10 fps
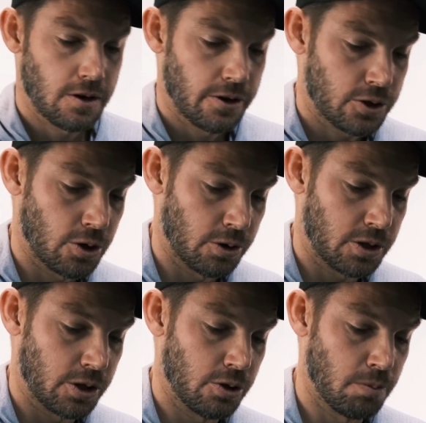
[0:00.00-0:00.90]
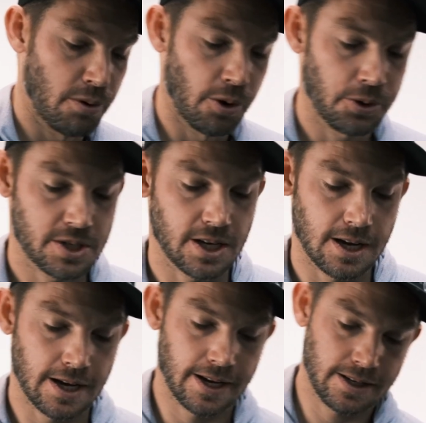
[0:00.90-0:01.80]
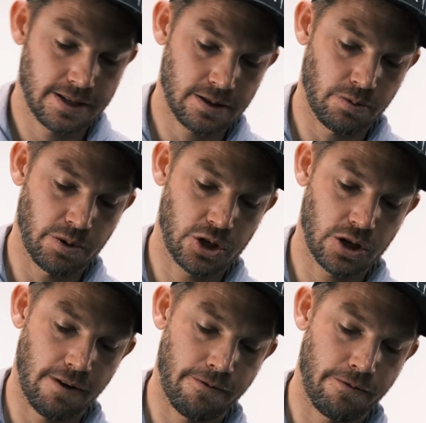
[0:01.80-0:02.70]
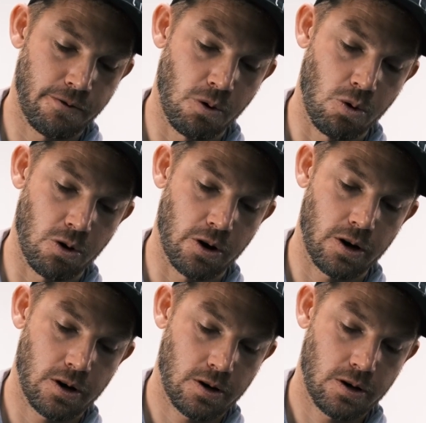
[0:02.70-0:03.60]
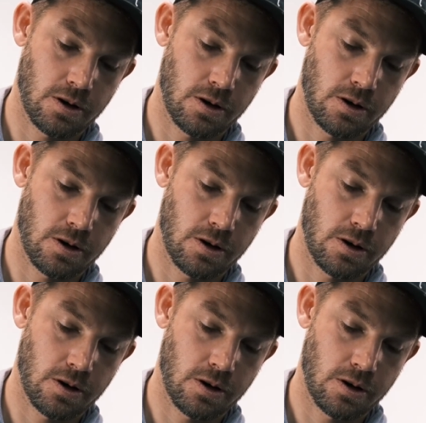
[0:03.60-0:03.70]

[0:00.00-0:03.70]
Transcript: So to do both sides, we should have 4